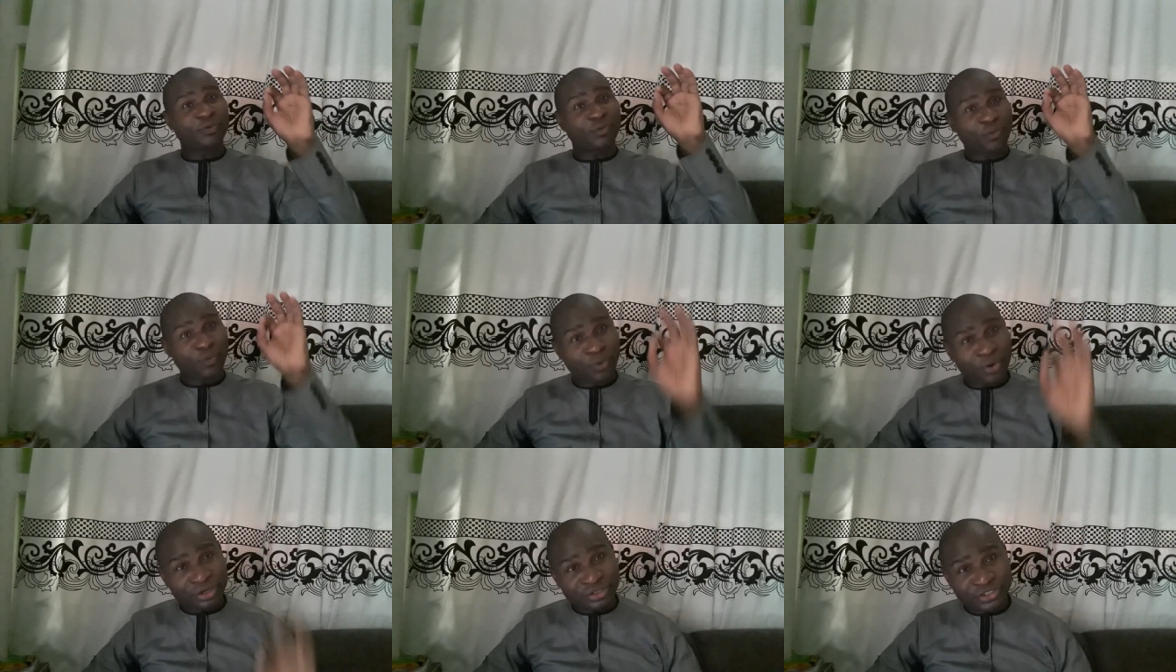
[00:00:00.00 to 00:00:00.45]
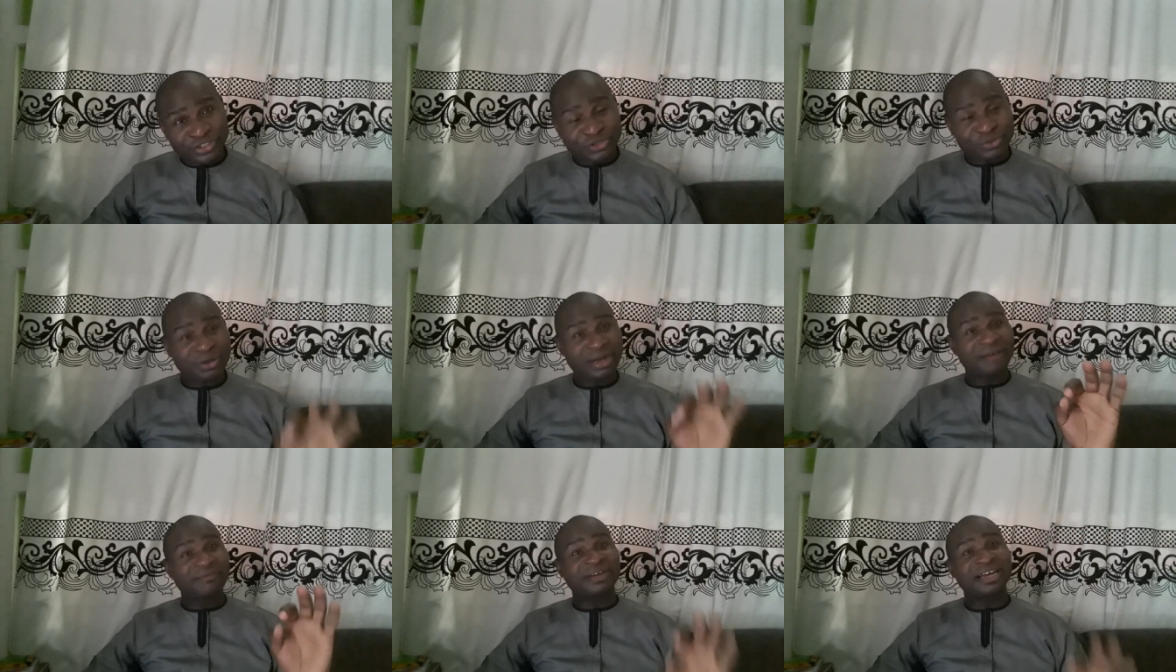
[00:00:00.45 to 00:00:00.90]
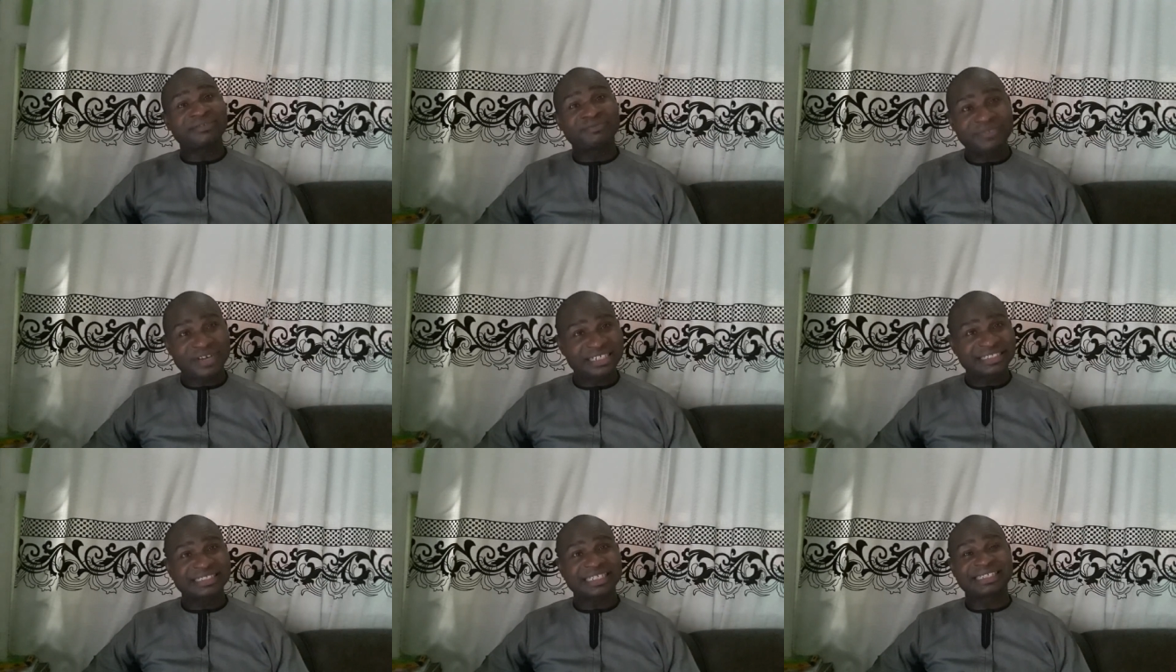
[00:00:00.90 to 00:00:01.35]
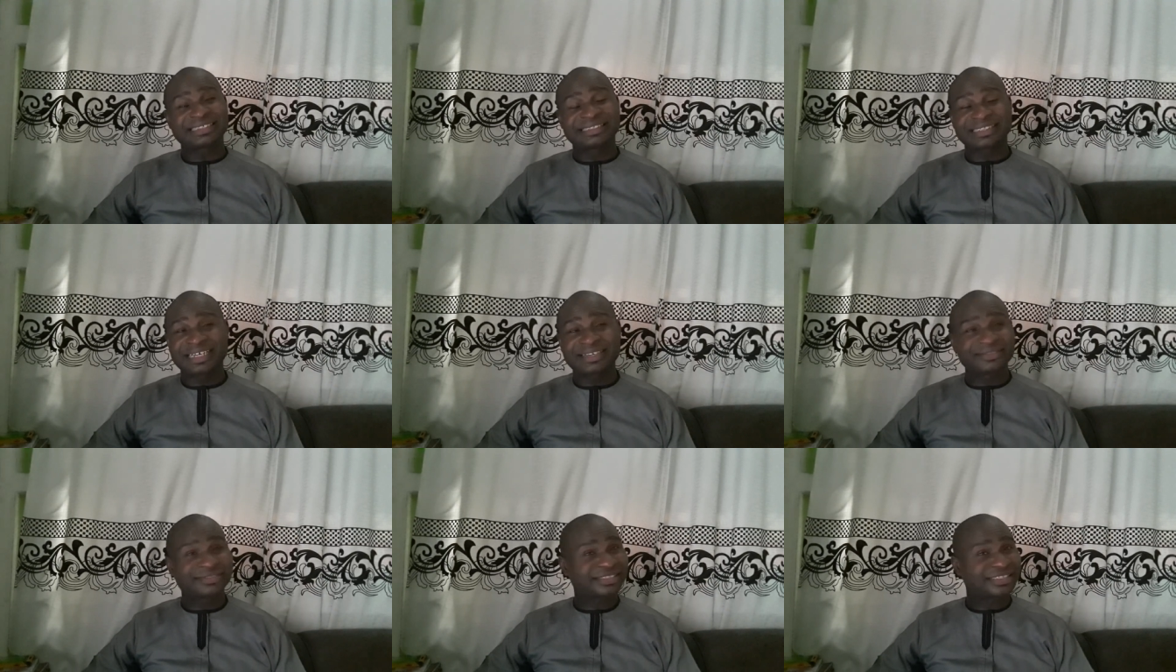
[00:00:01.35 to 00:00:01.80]
once you have advanced
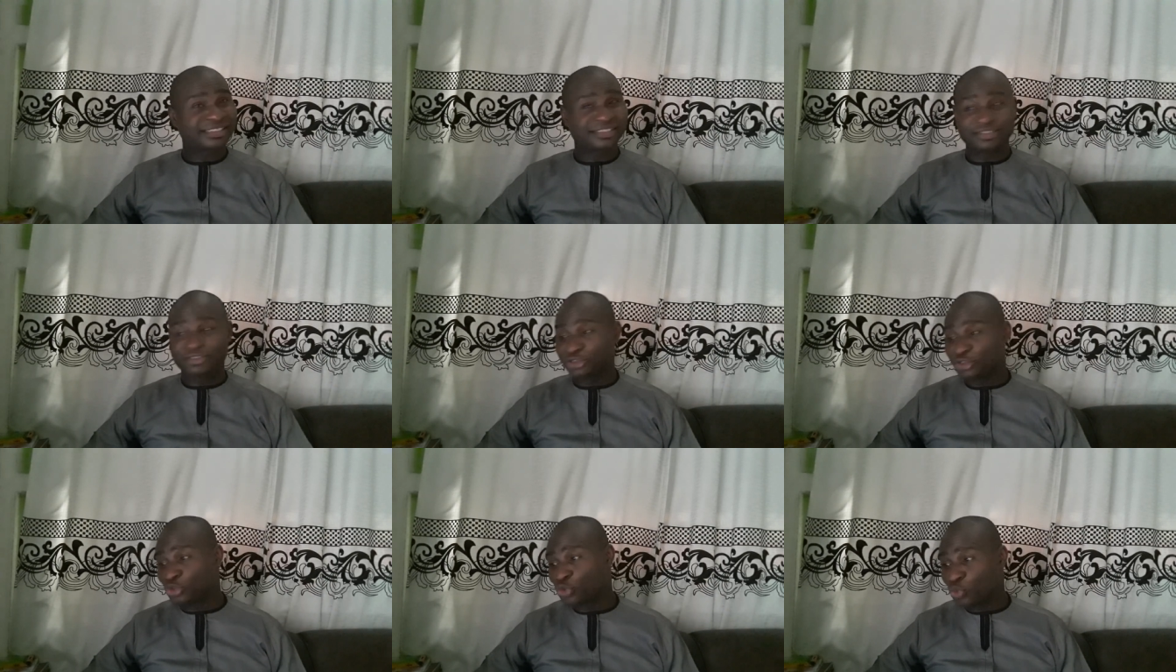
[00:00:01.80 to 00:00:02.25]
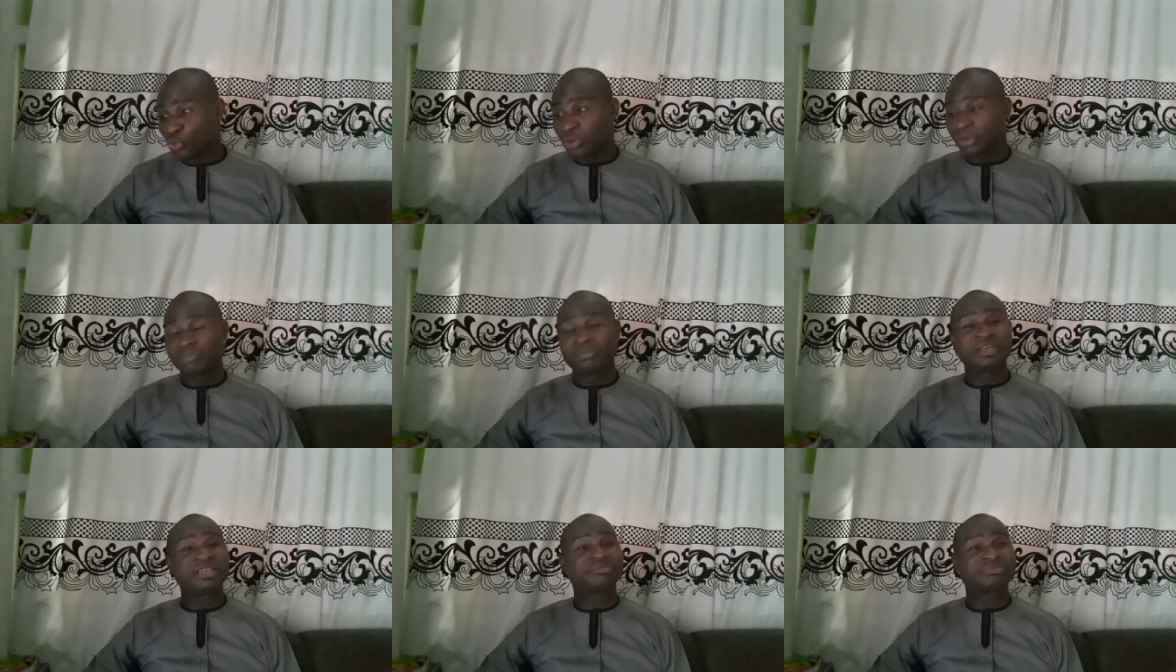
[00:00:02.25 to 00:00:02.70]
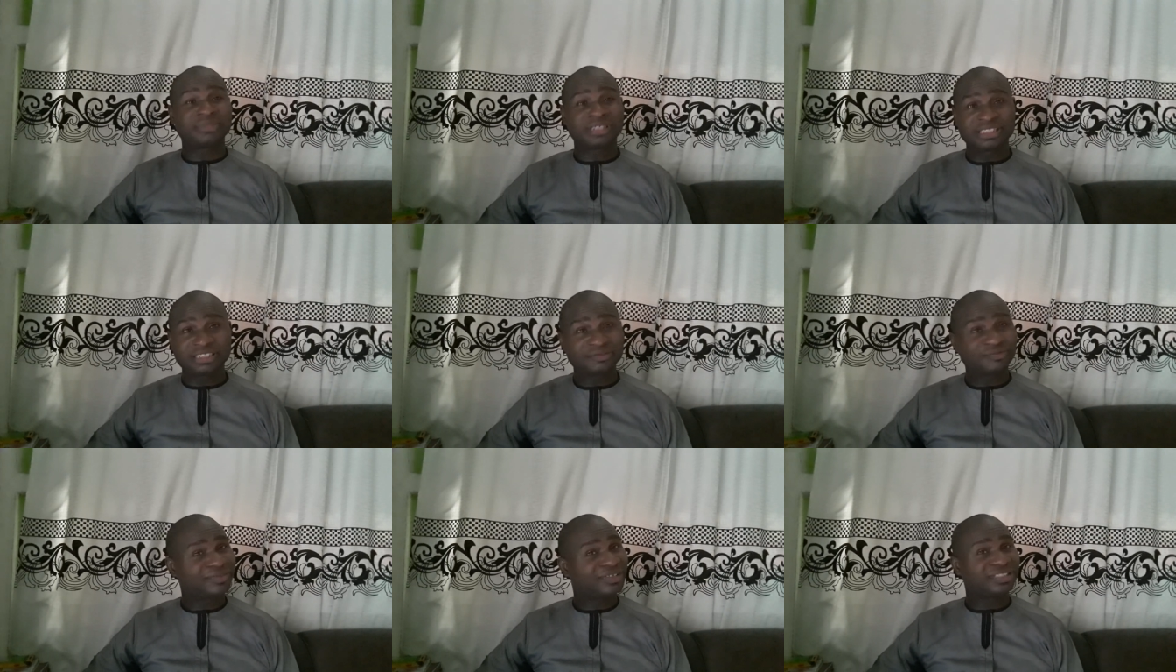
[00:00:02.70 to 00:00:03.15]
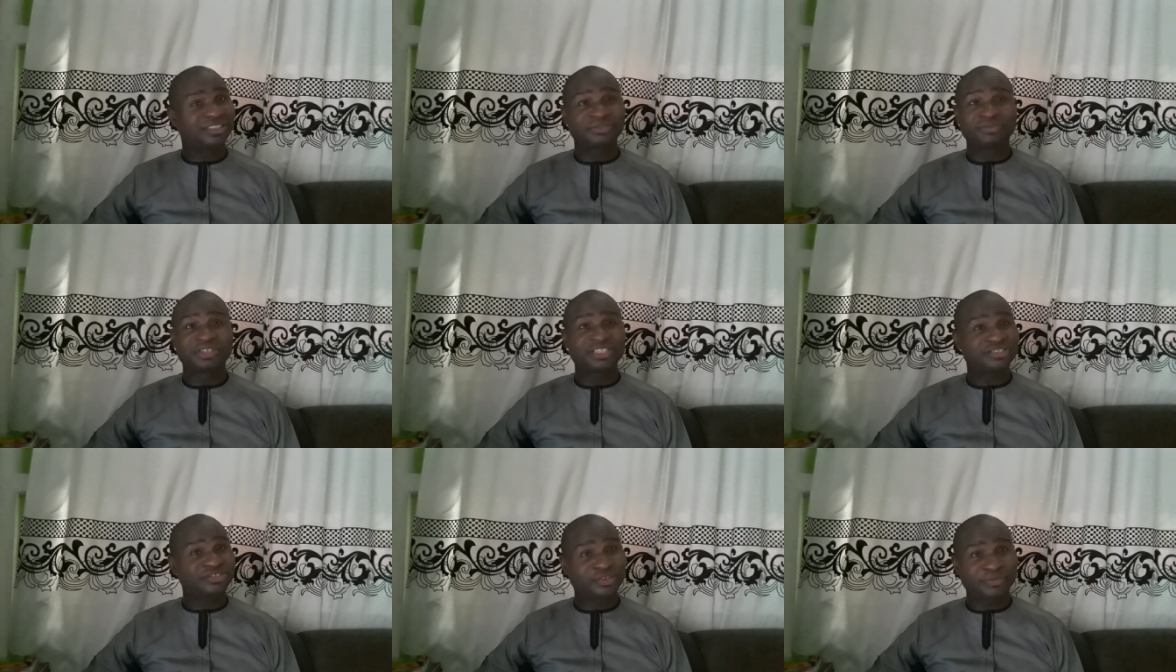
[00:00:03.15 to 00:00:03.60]
Excel skill, you will make money for the
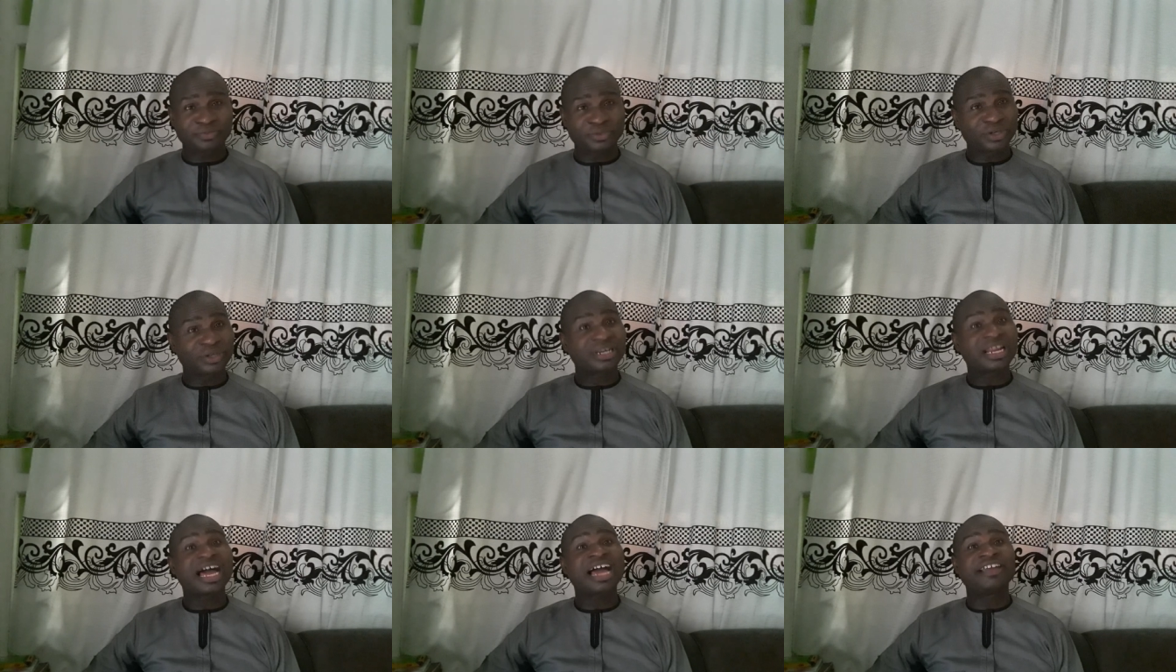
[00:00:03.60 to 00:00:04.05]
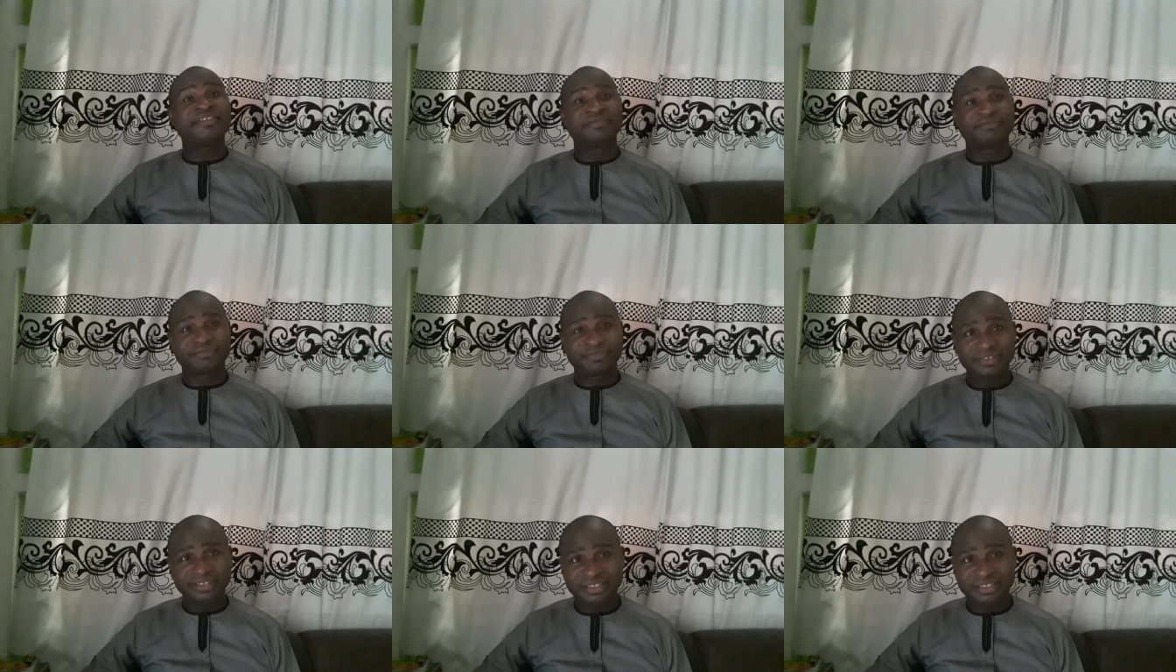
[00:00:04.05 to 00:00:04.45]
rest of your life.